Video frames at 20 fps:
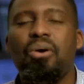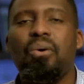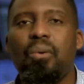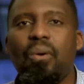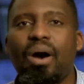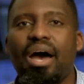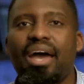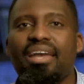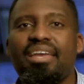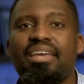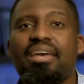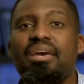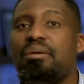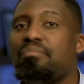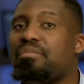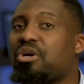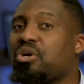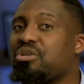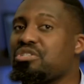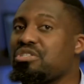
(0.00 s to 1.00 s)
Why?
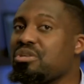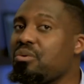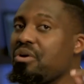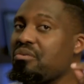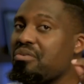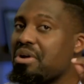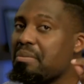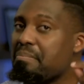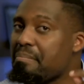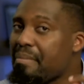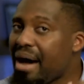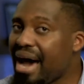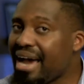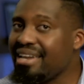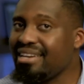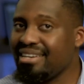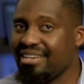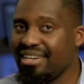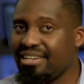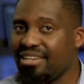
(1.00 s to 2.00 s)
Because they were
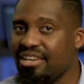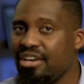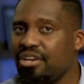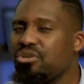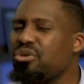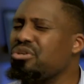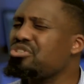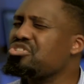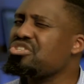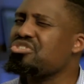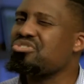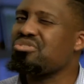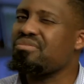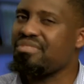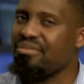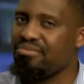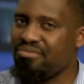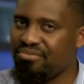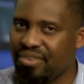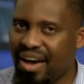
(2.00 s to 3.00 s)
reminded, not just of
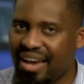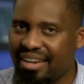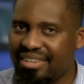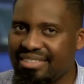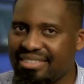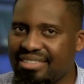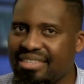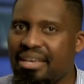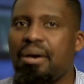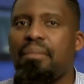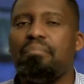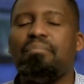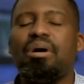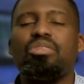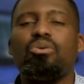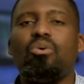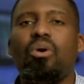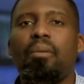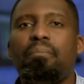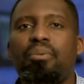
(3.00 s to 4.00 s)
the facts, but
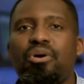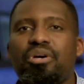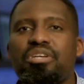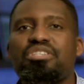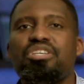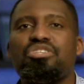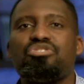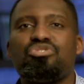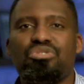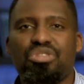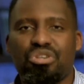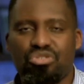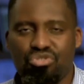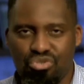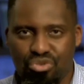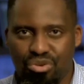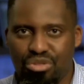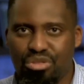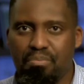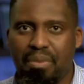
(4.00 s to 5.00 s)
they were pointed to the
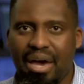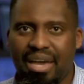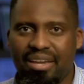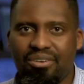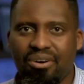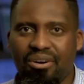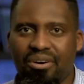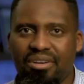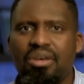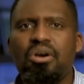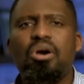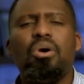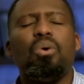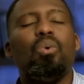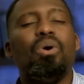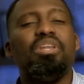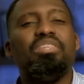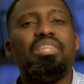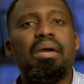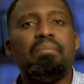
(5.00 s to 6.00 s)
truth by God.
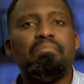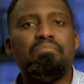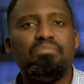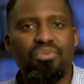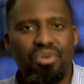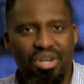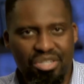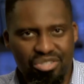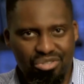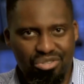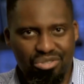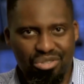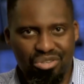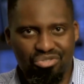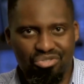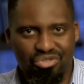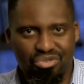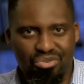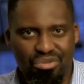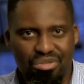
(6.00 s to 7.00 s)
When they embraced the
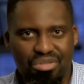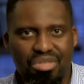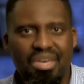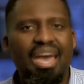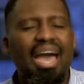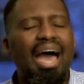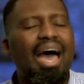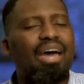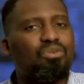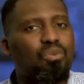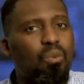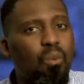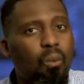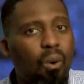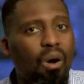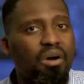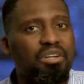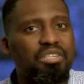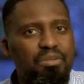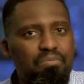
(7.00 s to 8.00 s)
truth and
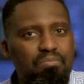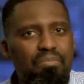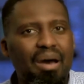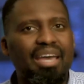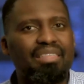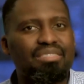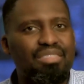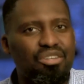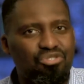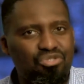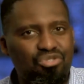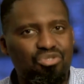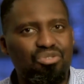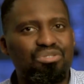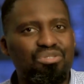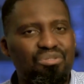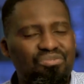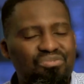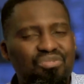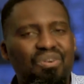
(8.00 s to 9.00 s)
walked by the
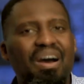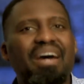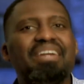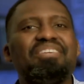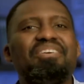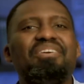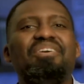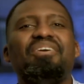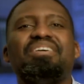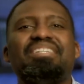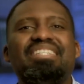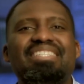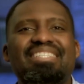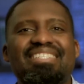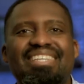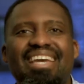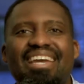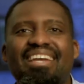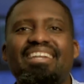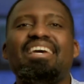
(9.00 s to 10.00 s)
truth of what God
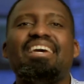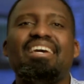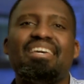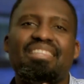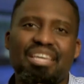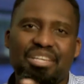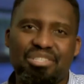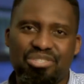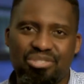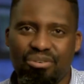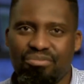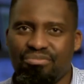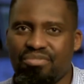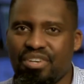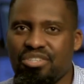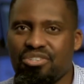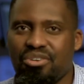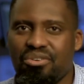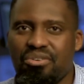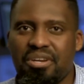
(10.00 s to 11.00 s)
said, they saw
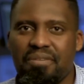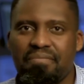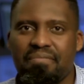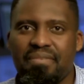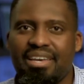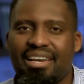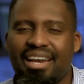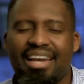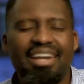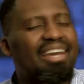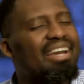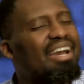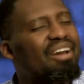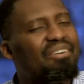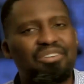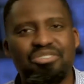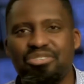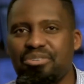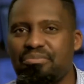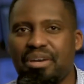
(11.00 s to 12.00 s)
victory. Can I
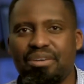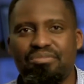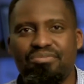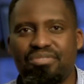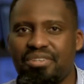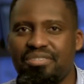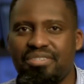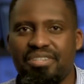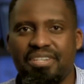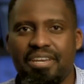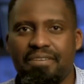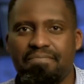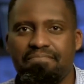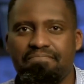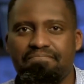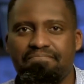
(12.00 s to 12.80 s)
encourage you, my friend, today?